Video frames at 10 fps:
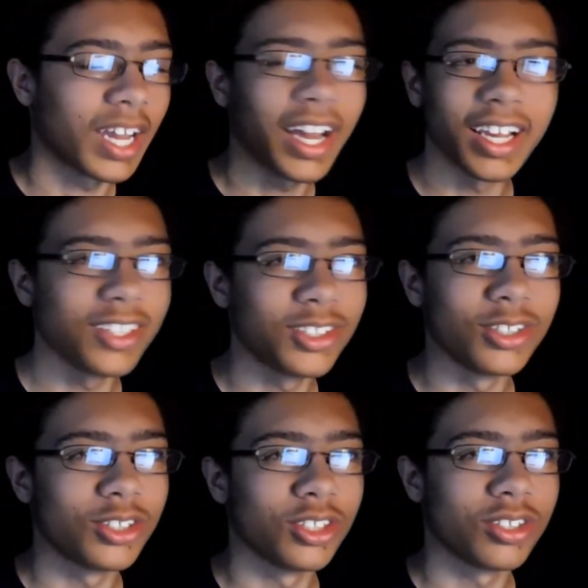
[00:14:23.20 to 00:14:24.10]
I guess
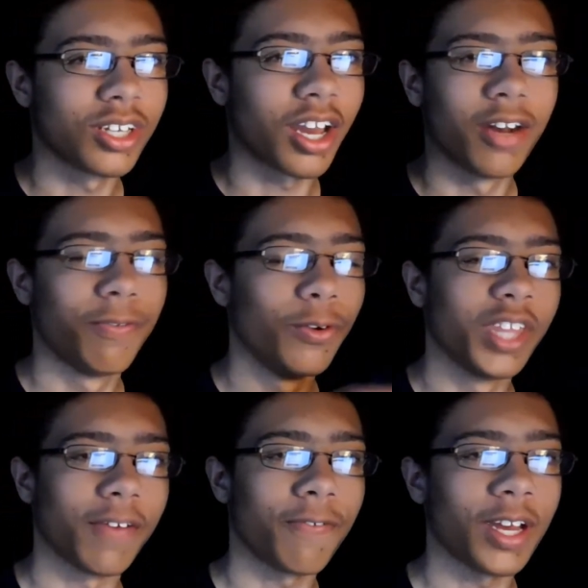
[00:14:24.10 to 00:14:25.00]
it's just the kind of food
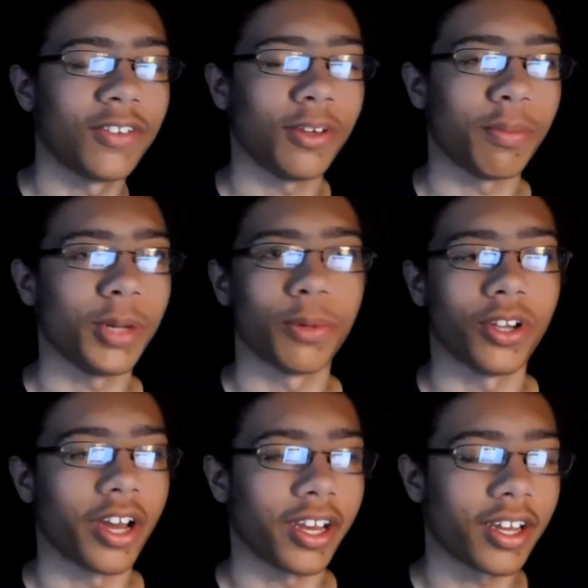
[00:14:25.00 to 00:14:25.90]
that fancy people
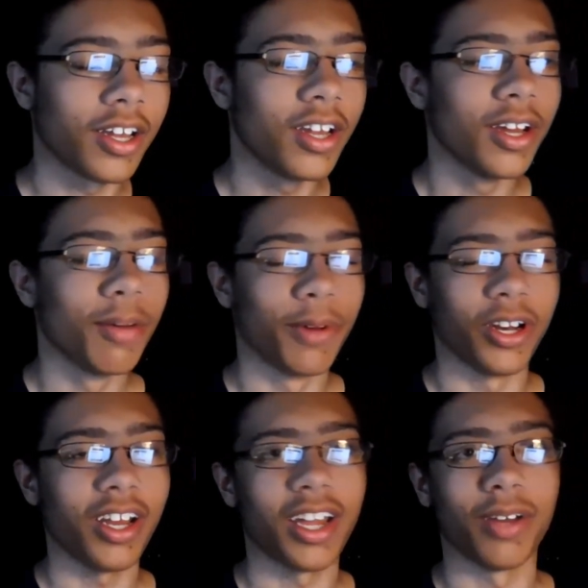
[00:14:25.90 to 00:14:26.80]
like.
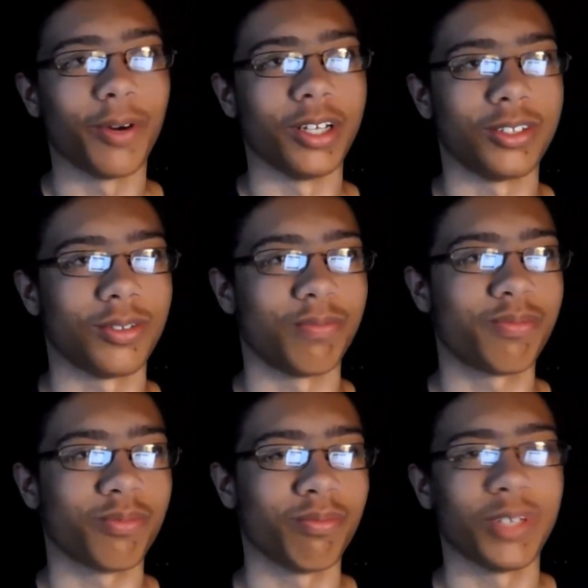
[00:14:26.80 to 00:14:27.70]
But anyways,
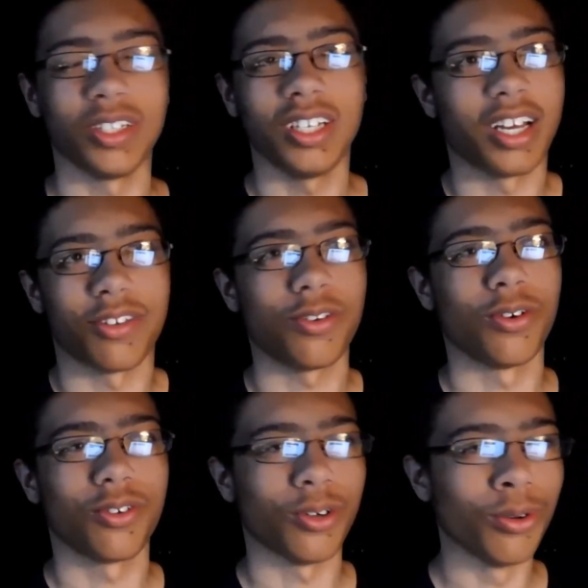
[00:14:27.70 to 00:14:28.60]
but yeah,
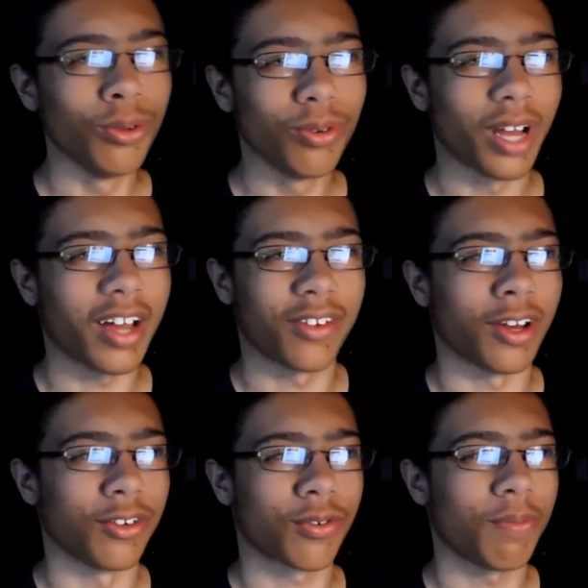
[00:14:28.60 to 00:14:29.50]
seriously, who has
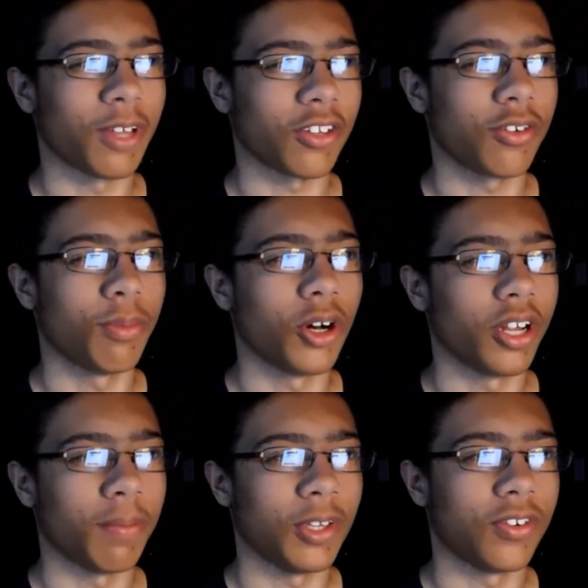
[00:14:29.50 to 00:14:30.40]
ice cream that small?
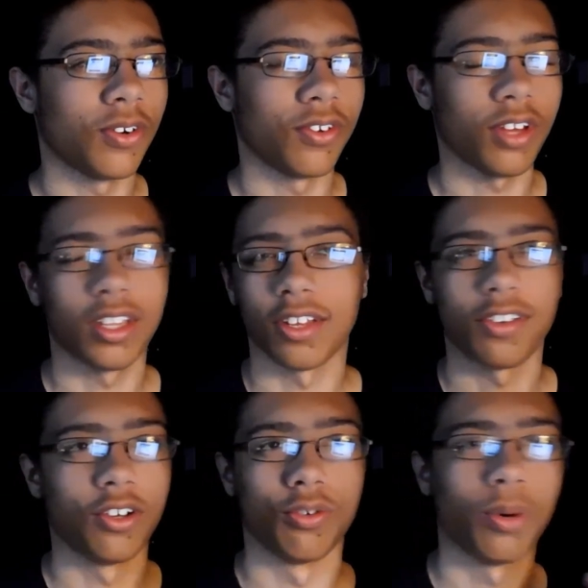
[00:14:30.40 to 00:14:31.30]
I mean, seriously, unless
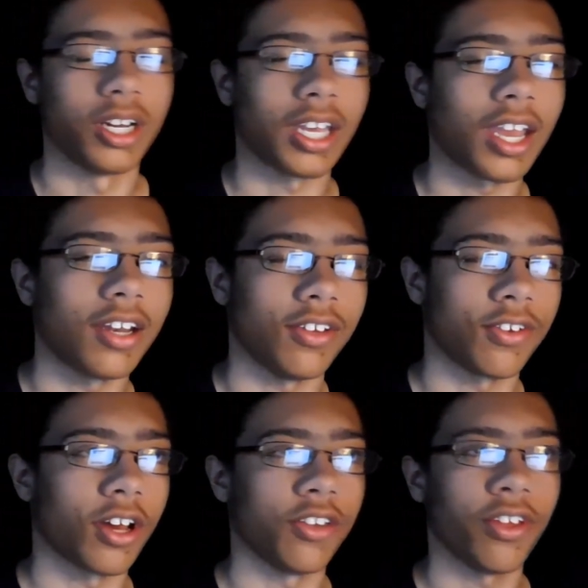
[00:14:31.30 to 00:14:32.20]
they just want a candy
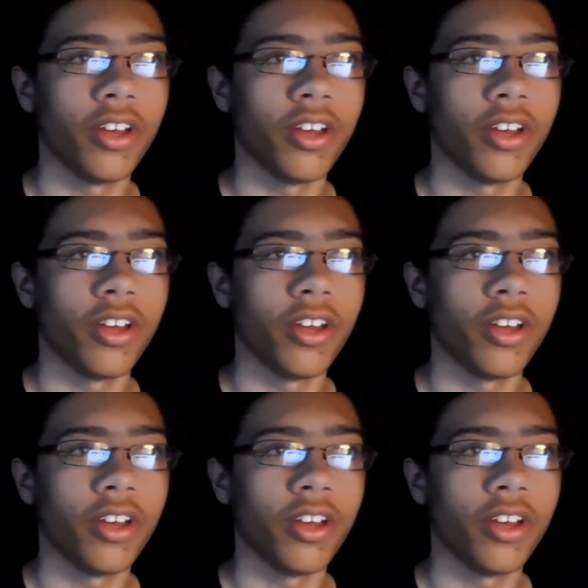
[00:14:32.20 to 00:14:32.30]
size.